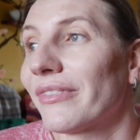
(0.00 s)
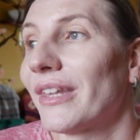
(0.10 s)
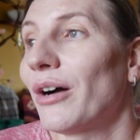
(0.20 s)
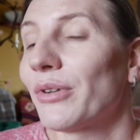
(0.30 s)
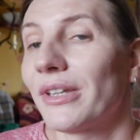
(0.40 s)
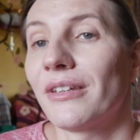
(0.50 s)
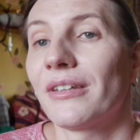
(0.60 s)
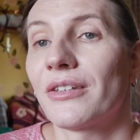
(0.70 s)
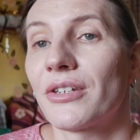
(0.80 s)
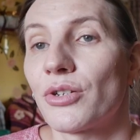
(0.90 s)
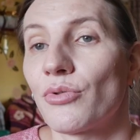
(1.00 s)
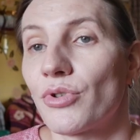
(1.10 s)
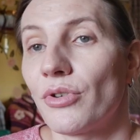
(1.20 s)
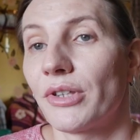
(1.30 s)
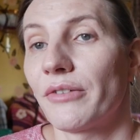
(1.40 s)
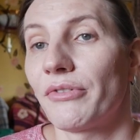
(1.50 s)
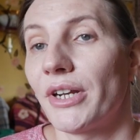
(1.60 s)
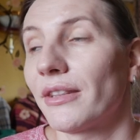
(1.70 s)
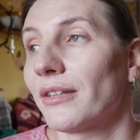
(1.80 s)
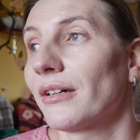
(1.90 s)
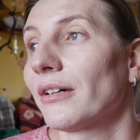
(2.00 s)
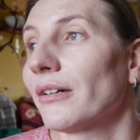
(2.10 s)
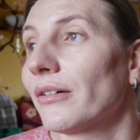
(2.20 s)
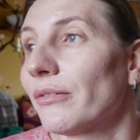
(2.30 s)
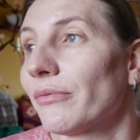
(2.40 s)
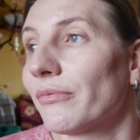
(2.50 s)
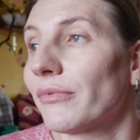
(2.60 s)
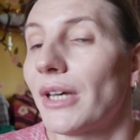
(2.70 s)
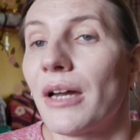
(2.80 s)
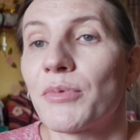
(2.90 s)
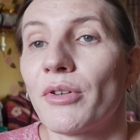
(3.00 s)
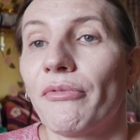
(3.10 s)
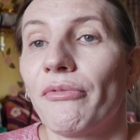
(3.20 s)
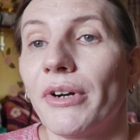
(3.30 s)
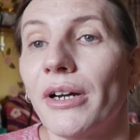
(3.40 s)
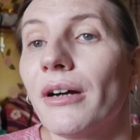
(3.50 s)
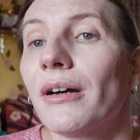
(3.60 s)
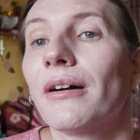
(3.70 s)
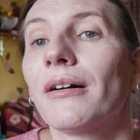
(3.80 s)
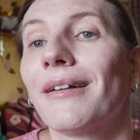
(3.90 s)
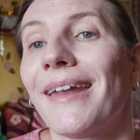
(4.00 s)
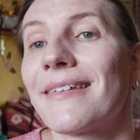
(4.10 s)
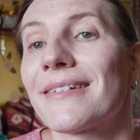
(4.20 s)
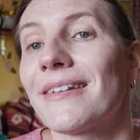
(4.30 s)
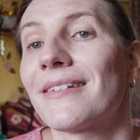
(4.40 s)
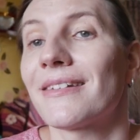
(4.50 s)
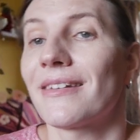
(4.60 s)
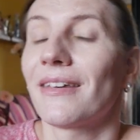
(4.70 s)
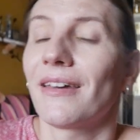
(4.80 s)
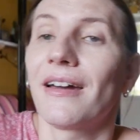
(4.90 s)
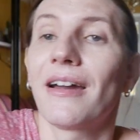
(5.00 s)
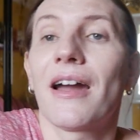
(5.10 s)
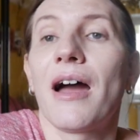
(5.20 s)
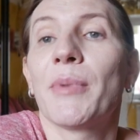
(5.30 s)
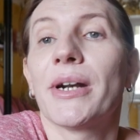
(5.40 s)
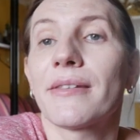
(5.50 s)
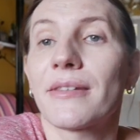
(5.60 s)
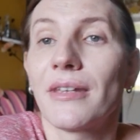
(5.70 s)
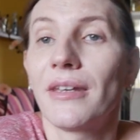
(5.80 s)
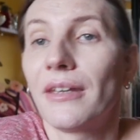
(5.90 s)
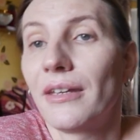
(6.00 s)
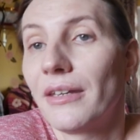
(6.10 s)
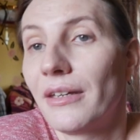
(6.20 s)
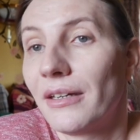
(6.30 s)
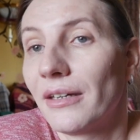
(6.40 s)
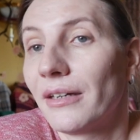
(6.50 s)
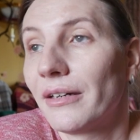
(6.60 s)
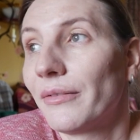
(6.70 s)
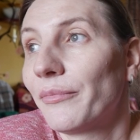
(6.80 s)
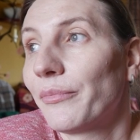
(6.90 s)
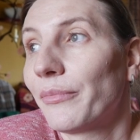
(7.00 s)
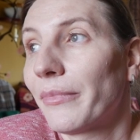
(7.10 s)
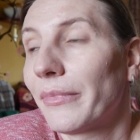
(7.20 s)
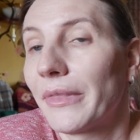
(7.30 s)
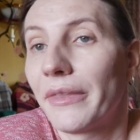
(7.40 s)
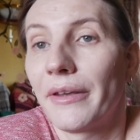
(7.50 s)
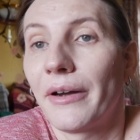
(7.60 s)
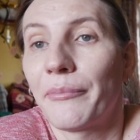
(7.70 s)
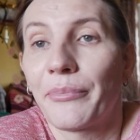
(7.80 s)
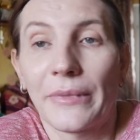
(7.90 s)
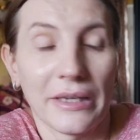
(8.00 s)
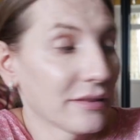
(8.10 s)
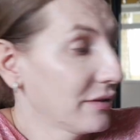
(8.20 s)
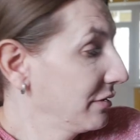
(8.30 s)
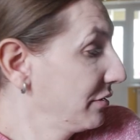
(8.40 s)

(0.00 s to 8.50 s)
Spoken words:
Now he shoots on different types of lenses and cameras, yeah, and